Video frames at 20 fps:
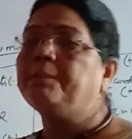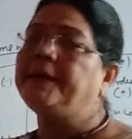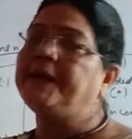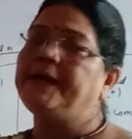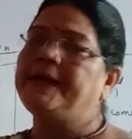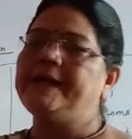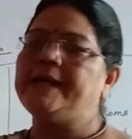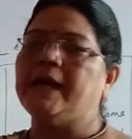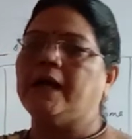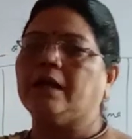
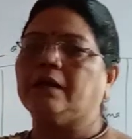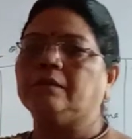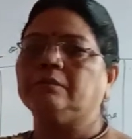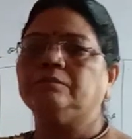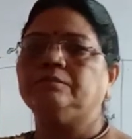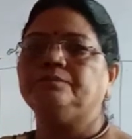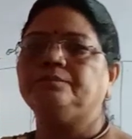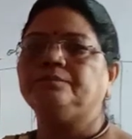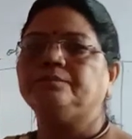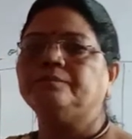BDR.
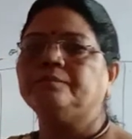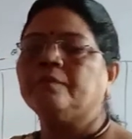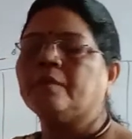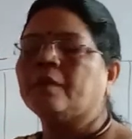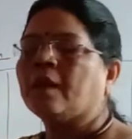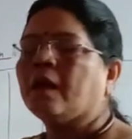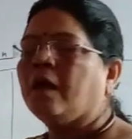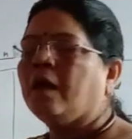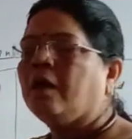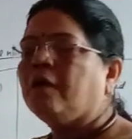
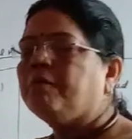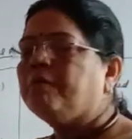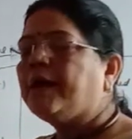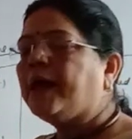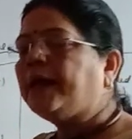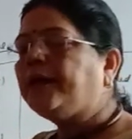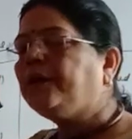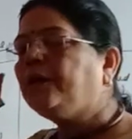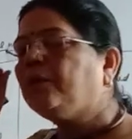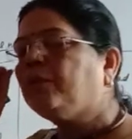
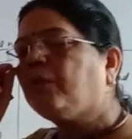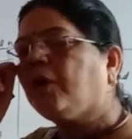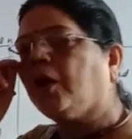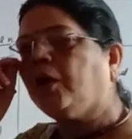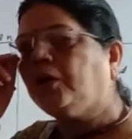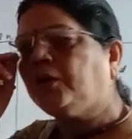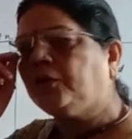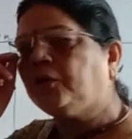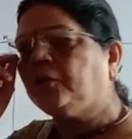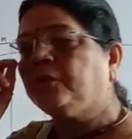When you
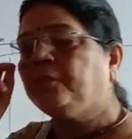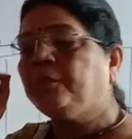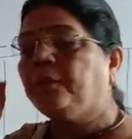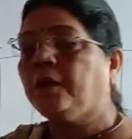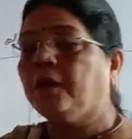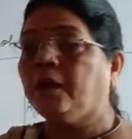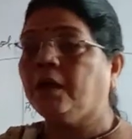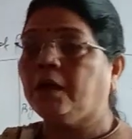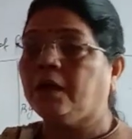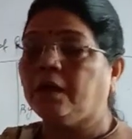want
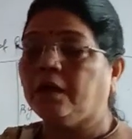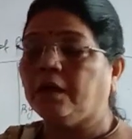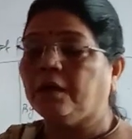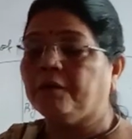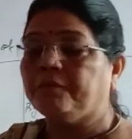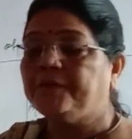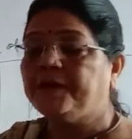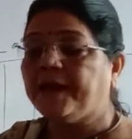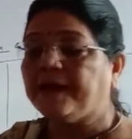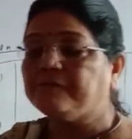
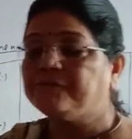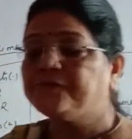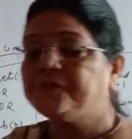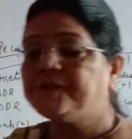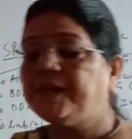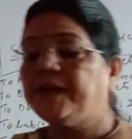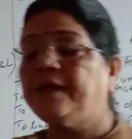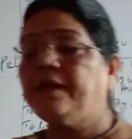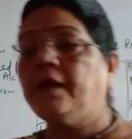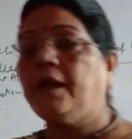to, we have
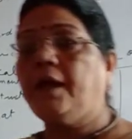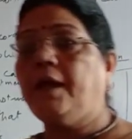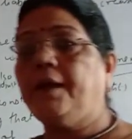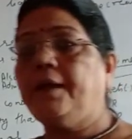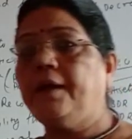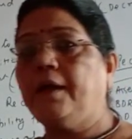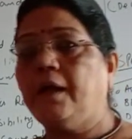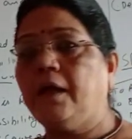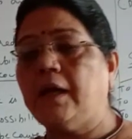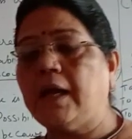seen
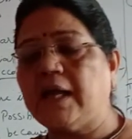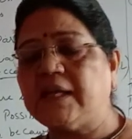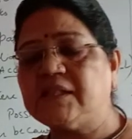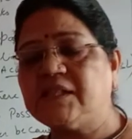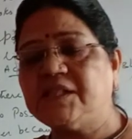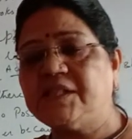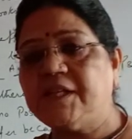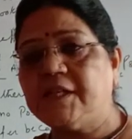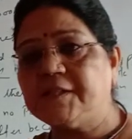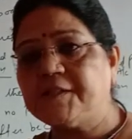in
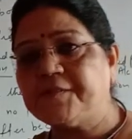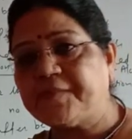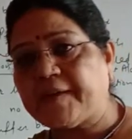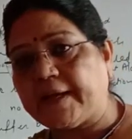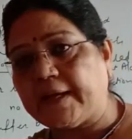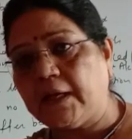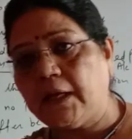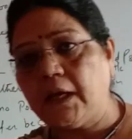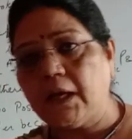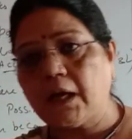last year's
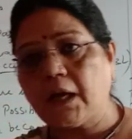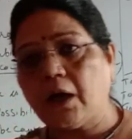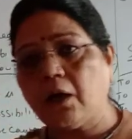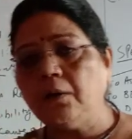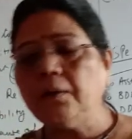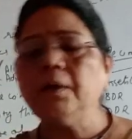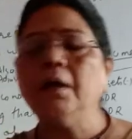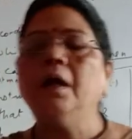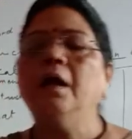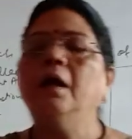final
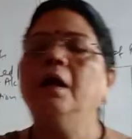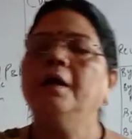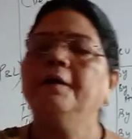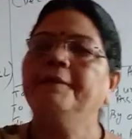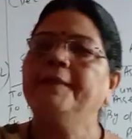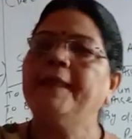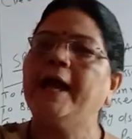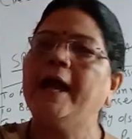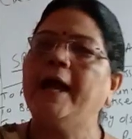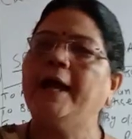
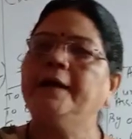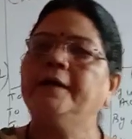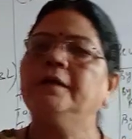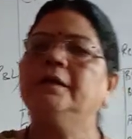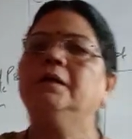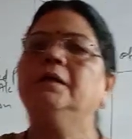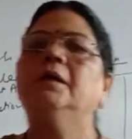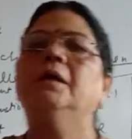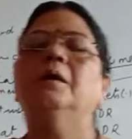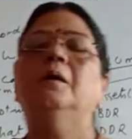account that
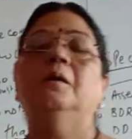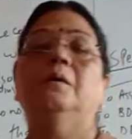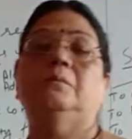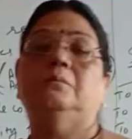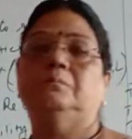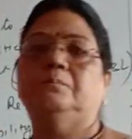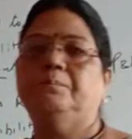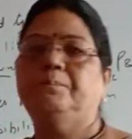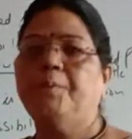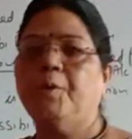
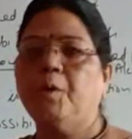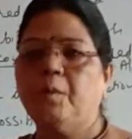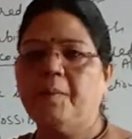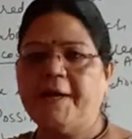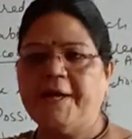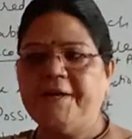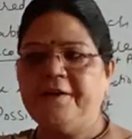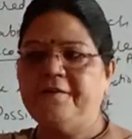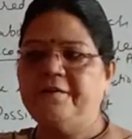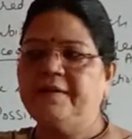
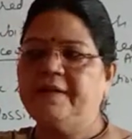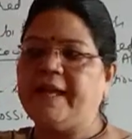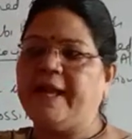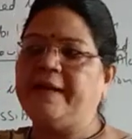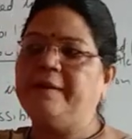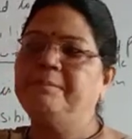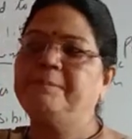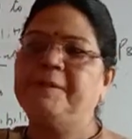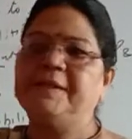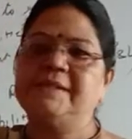provide
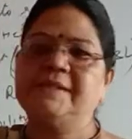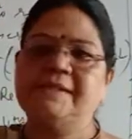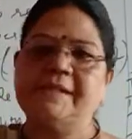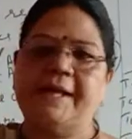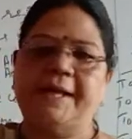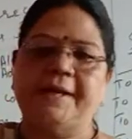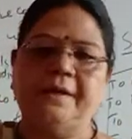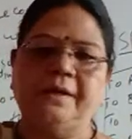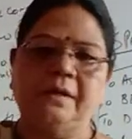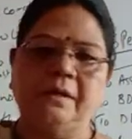
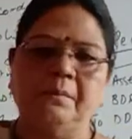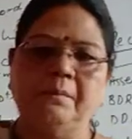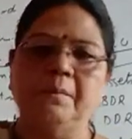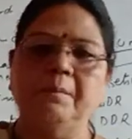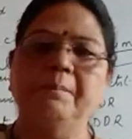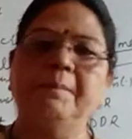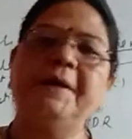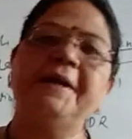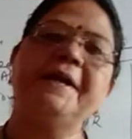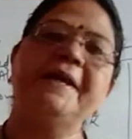10%
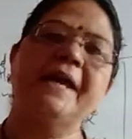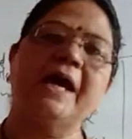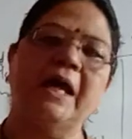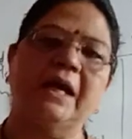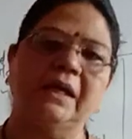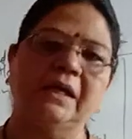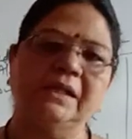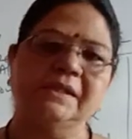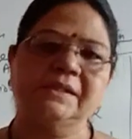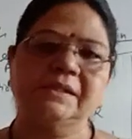
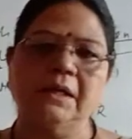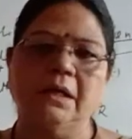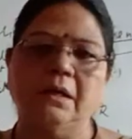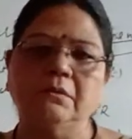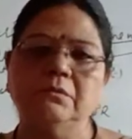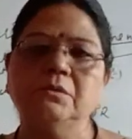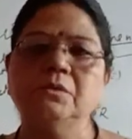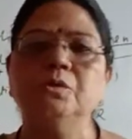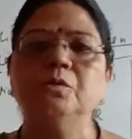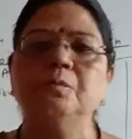BDR
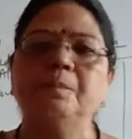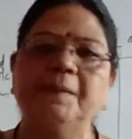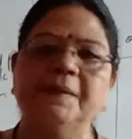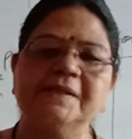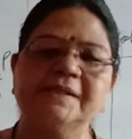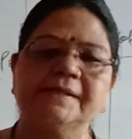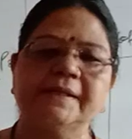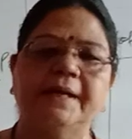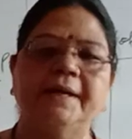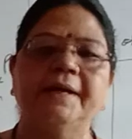reserve, 2%
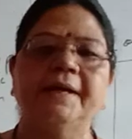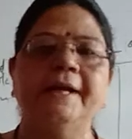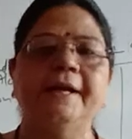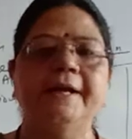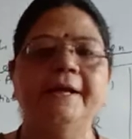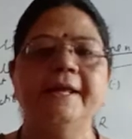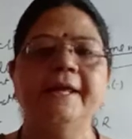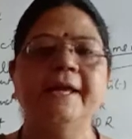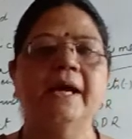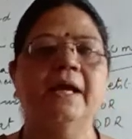
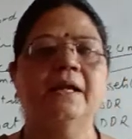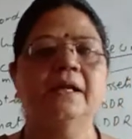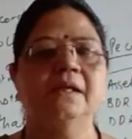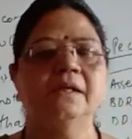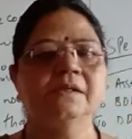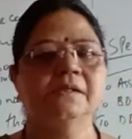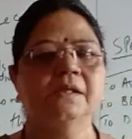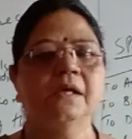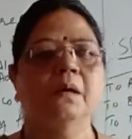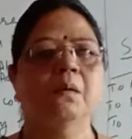BDR
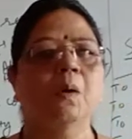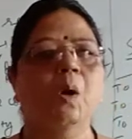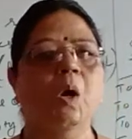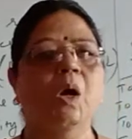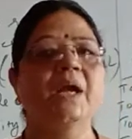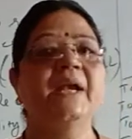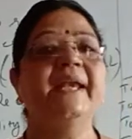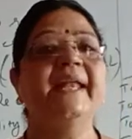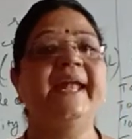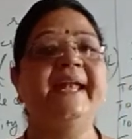reserve
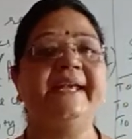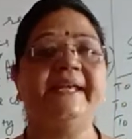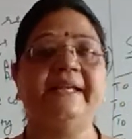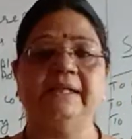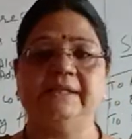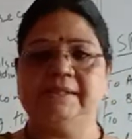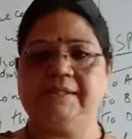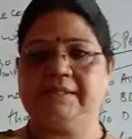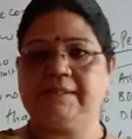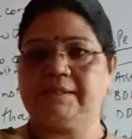on
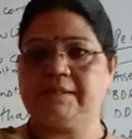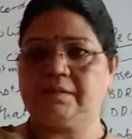debtors.